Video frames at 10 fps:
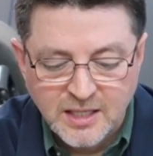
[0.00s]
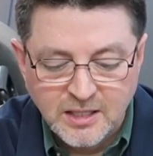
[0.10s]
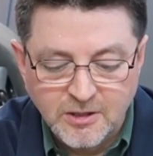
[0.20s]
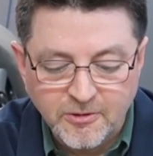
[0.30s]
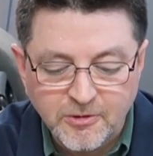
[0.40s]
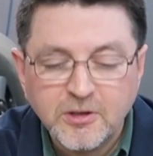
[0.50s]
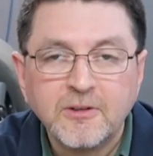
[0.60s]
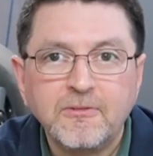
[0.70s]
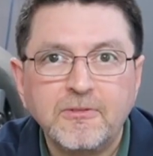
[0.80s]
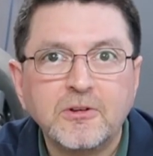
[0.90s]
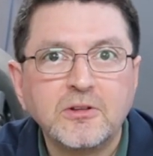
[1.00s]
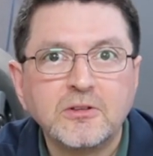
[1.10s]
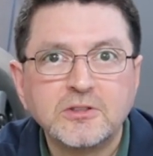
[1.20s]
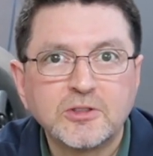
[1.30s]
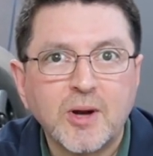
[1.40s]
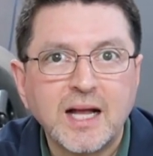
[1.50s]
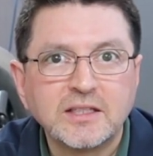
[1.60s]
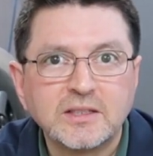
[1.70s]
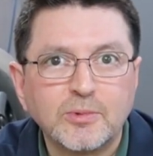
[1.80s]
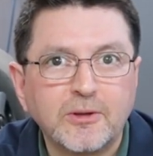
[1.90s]
You know, if you can fill those
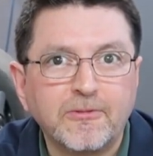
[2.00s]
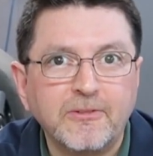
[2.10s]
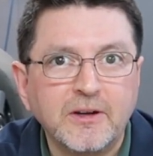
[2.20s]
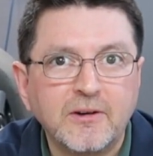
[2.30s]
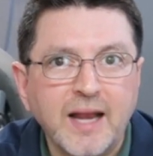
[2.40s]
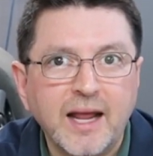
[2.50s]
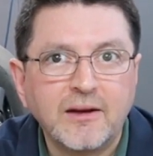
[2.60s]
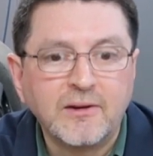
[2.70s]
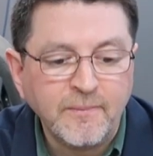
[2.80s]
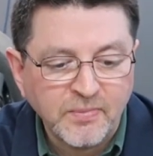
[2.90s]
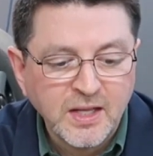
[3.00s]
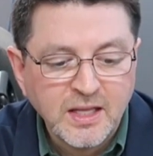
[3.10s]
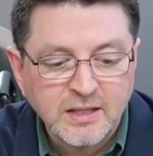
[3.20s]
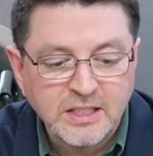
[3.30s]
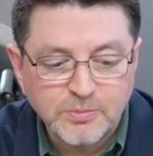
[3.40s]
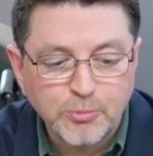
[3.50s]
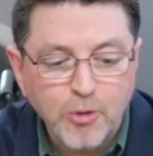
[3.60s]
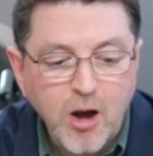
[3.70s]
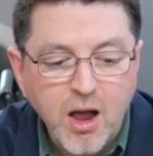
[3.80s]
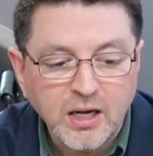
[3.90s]
scratches with your fingernail, this
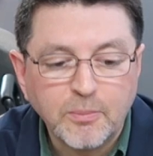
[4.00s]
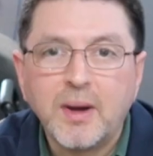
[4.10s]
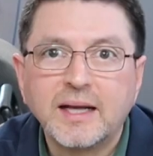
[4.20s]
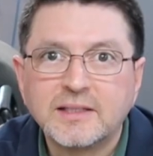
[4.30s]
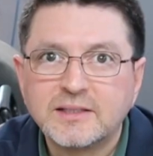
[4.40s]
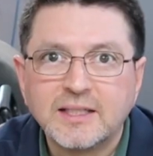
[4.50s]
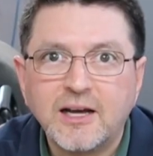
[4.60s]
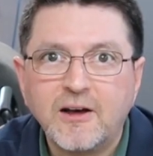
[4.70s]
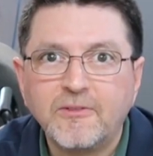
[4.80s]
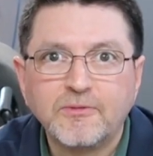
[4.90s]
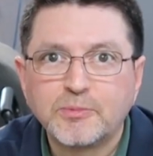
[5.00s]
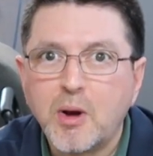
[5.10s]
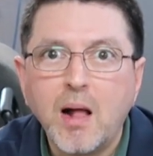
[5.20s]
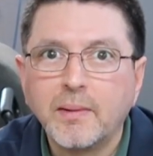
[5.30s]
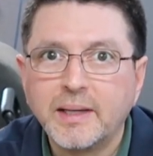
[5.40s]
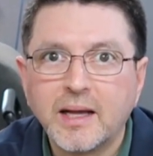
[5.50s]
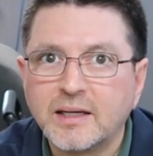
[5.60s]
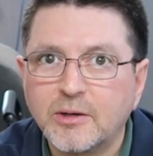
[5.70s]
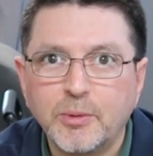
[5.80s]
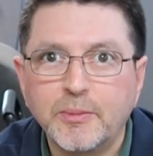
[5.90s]
product by itself is probably not
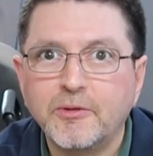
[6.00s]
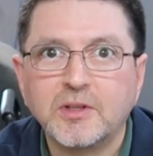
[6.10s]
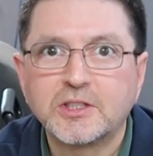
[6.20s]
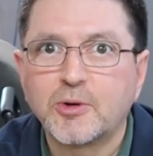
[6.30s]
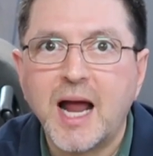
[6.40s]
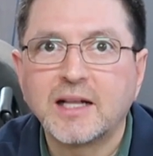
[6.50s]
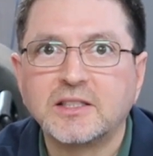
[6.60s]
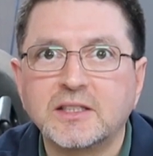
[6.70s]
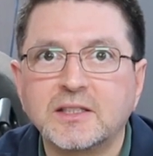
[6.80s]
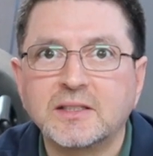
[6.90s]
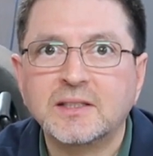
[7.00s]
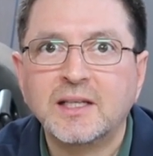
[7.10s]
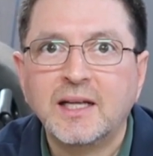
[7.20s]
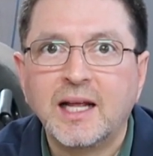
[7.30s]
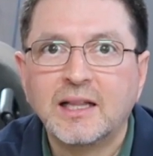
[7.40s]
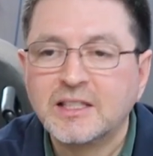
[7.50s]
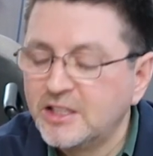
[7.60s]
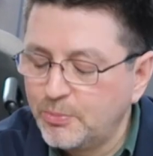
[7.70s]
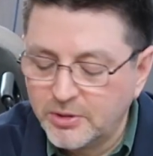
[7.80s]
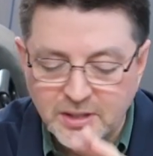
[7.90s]
going to remove the scratches unless
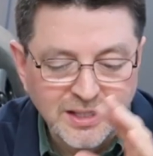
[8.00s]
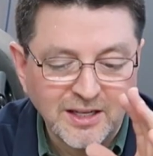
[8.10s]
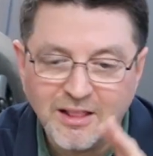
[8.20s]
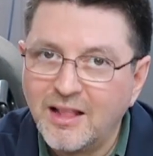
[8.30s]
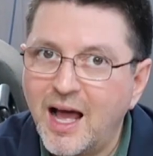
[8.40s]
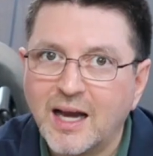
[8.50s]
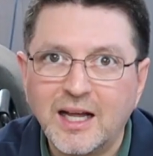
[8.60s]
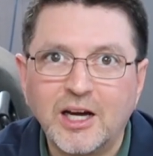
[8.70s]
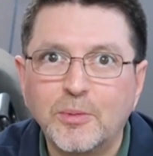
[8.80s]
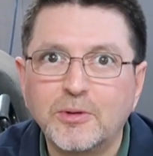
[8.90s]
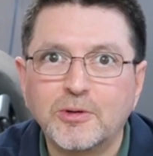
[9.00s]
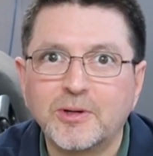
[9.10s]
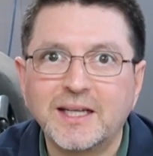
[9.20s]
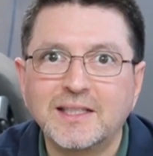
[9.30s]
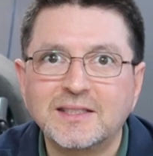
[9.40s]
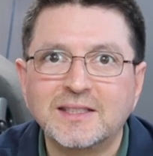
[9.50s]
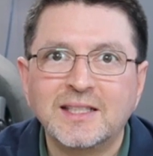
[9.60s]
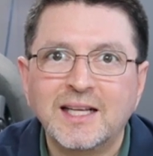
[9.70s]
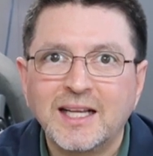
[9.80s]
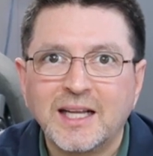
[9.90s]
you put it in a lot of elbow grease,
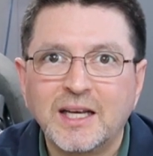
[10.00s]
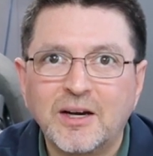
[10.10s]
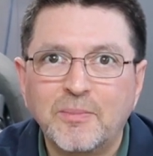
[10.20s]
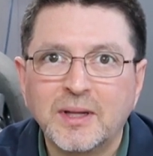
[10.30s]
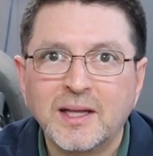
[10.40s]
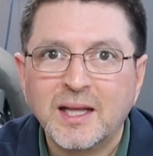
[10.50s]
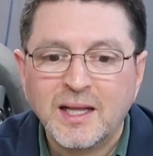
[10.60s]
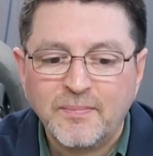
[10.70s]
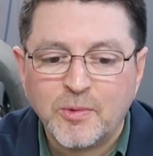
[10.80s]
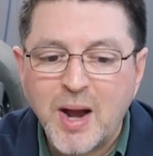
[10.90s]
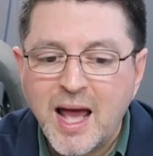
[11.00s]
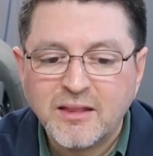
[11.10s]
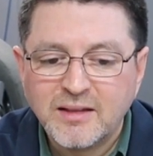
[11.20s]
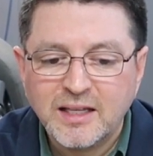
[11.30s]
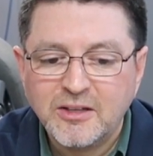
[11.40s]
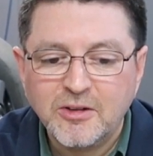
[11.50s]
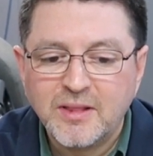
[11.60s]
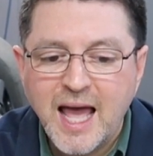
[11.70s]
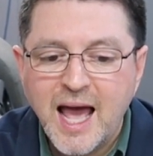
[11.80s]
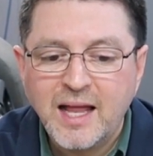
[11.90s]
you know. But rather than do
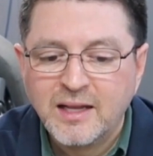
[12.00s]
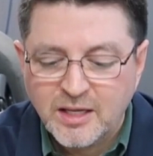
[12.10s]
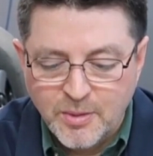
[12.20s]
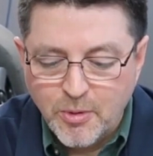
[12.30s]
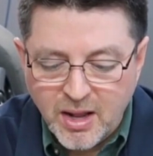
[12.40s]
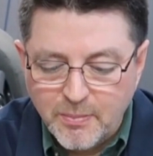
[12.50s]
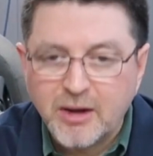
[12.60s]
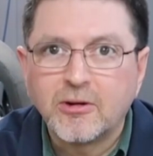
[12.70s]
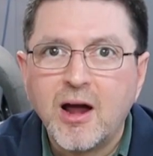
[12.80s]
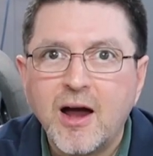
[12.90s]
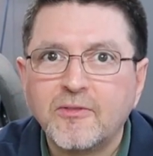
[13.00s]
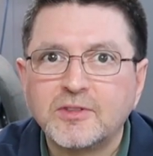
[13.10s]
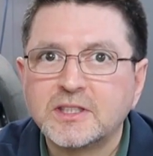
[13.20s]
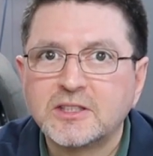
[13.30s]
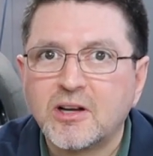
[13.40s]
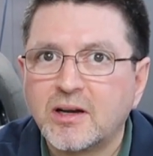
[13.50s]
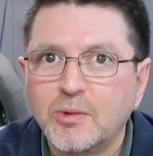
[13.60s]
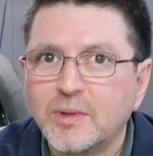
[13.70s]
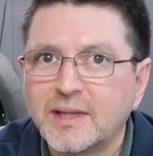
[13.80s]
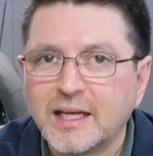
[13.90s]
that, you're probably better off just
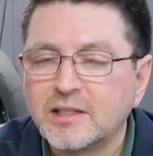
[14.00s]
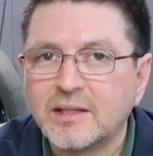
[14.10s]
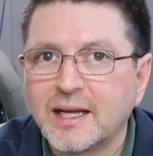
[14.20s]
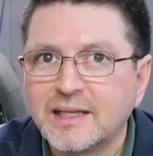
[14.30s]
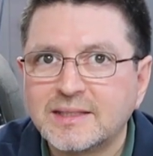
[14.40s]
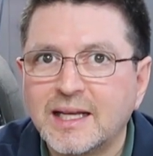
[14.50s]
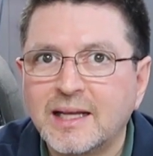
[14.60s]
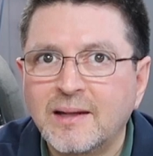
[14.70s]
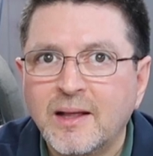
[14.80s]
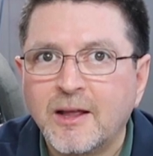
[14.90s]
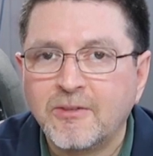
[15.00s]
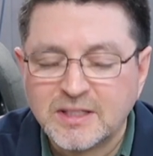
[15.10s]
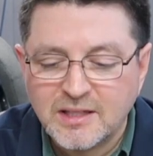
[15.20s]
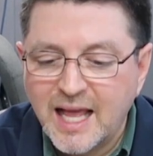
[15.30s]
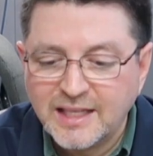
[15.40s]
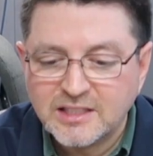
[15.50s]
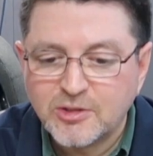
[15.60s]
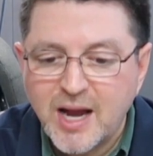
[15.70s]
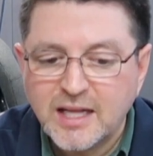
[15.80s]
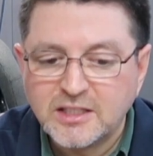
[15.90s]
starting with, like I said, if it's light
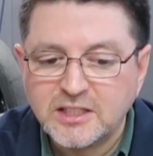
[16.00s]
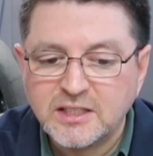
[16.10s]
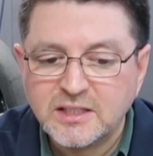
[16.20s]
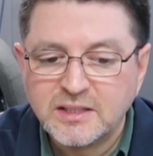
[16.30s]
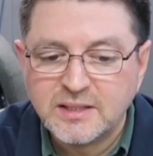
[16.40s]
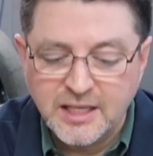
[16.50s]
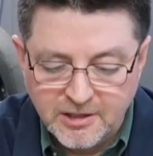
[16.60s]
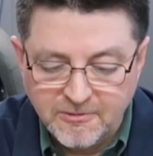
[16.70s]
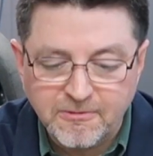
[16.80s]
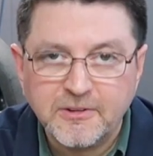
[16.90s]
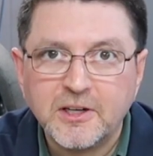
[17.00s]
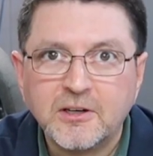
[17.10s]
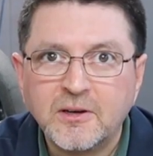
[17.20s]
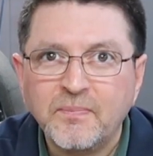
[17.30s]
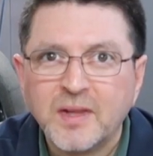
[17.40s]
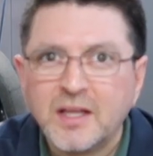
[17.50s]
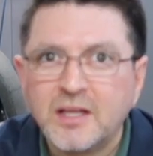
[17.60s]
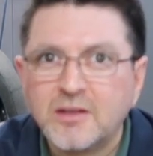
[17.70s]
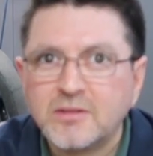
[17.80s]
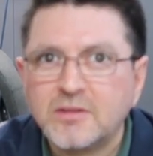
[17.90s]
scratches that you can fill,
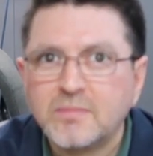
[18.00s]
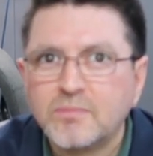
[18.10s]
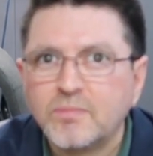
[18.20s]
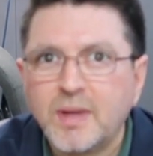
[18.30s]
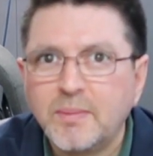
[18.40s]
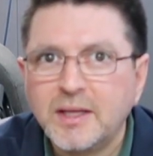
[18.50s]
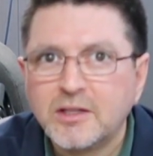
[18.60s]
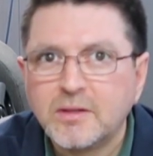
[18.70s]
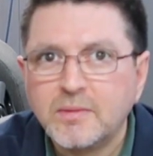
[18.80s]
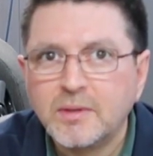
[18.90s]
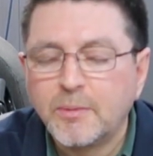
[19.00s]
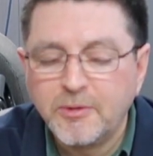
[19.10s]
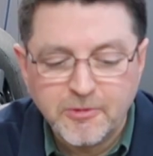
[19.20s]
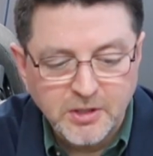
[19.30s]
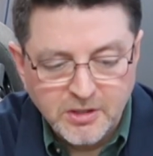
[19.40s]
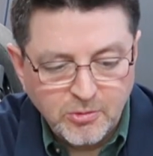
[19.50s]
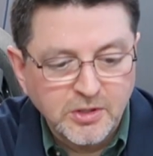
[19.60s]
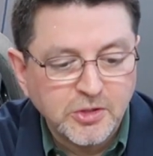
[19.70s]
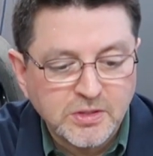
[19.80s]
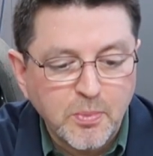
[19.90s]
you know, maybe, you know, before you
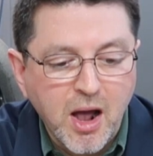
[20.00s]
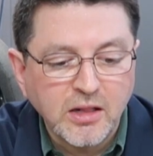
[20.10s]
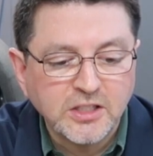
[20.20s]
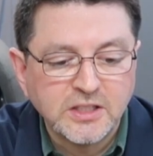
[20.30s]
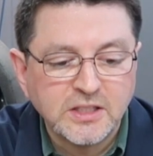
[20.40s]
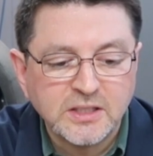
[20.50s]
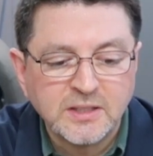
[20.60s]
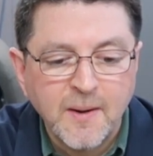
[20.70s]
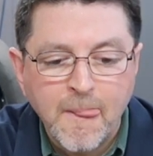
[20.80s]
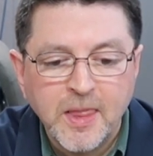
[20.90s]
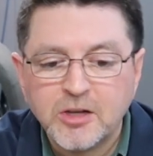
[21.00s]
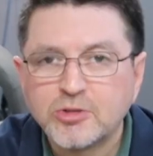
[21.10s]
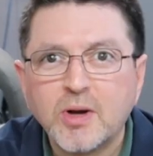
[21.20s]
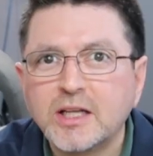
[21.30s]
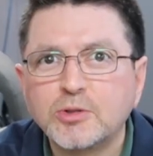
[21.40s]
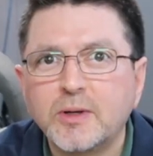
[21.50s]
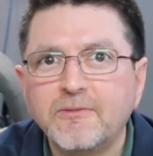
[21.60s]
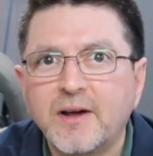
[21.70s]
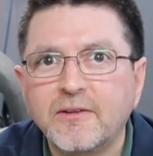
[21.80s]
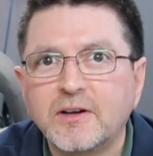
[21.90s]
use the polishes, you know, try
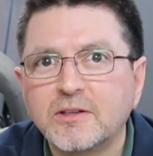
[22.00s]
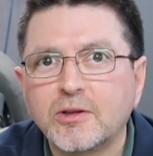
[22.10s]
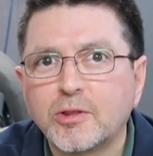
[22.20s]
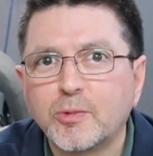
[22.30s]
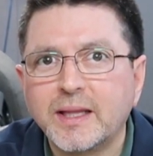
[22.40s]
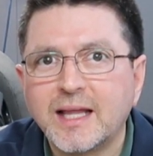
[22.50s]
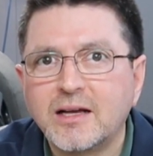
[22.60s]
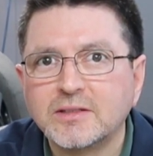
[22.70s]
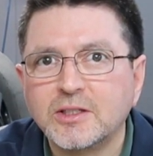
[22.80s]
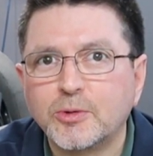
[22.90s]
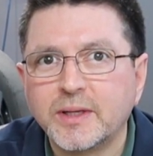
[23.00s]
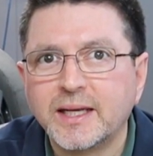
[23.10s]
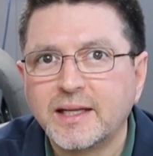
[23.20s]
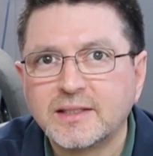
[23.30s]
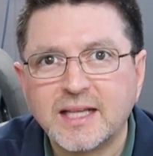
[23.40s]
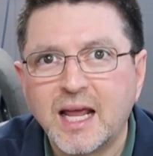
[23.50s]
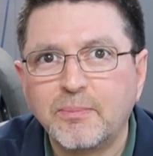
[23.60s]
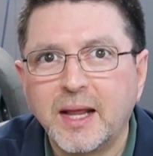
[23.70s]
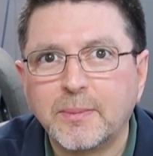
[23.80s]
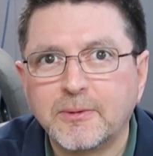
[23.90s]
2500, 3000 grit
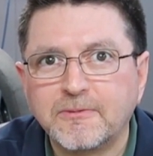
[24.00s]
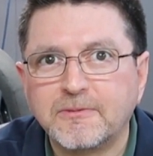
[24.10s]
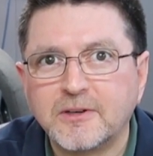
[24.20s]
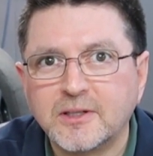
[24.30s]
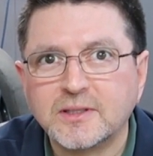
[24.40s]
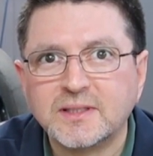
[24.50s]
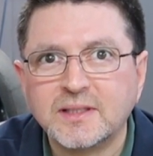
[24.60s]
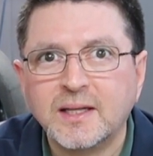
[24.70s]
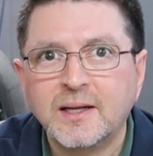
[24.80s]
sandpaper first,